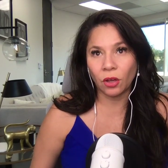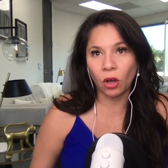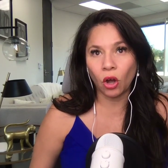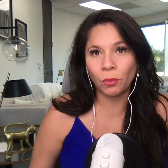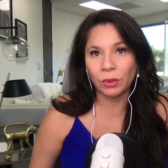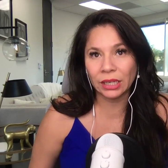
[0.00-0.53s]

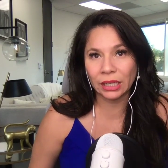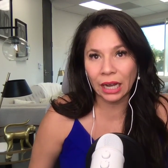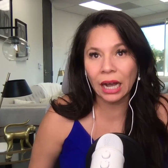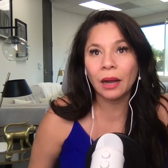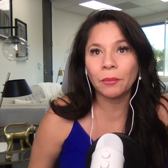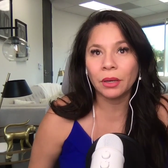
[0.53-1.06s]
opening
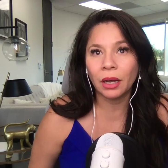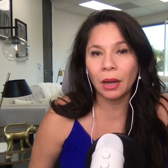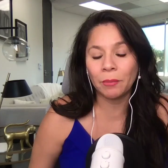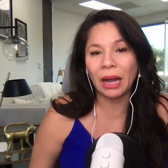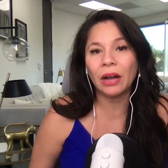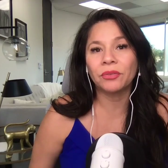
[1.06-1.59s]
up
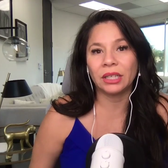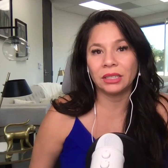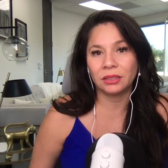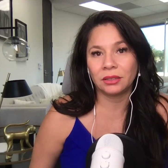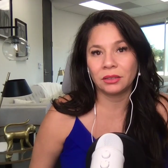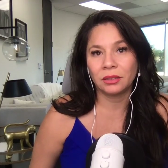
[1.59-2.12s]
about
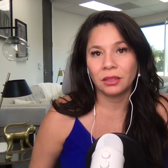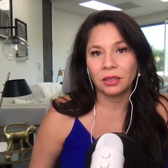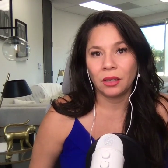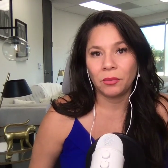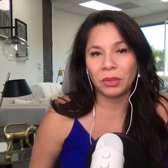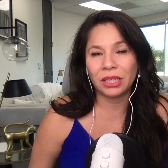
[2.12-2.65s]
this
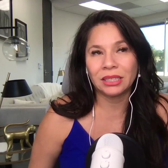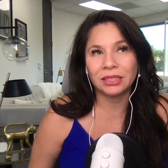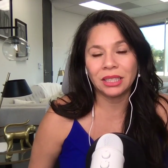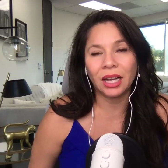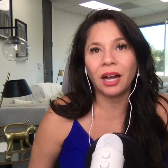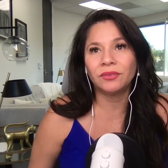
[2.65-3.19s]
because he
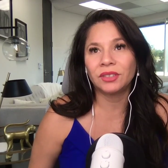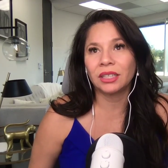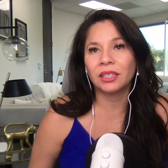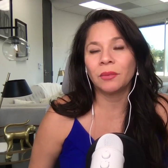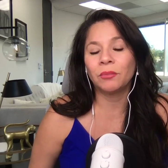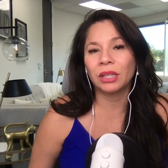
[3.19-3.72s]
often
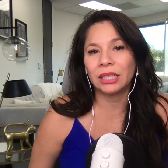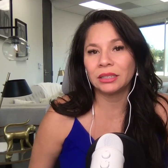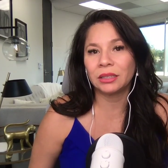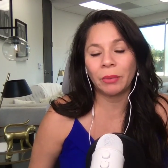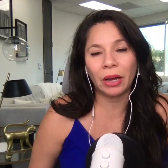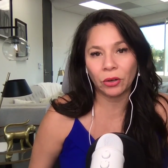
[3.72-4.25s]
complains
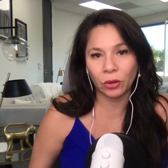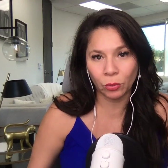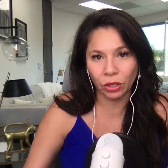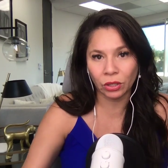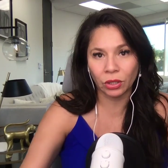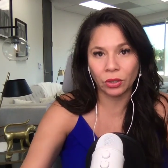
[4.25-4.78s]
about her
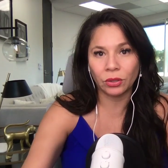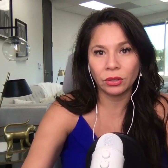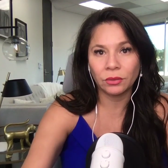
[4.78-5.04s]
workload,